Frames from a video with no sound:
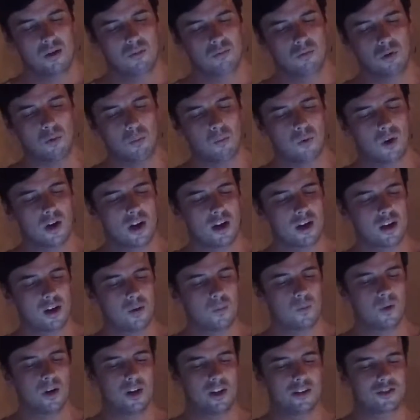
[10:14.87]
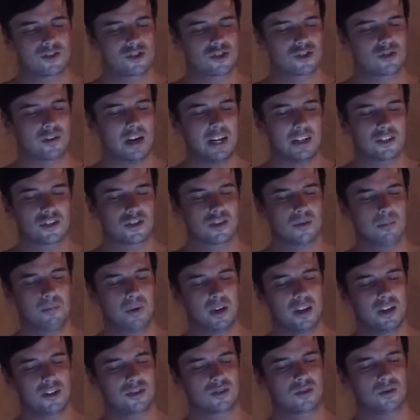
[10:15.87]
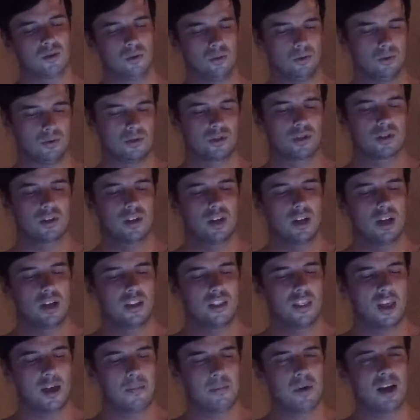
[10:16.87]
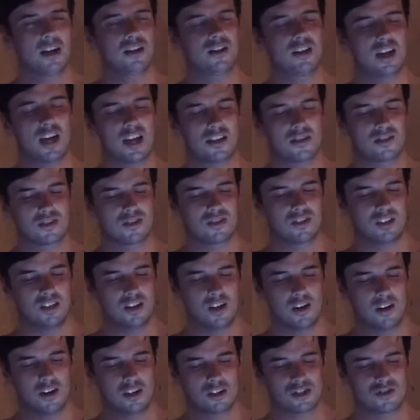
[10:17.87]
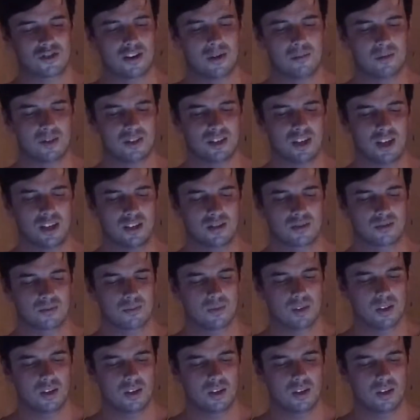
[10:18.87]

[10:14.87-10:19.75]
What were her words stretched to bird calls. They made nests in her extremities.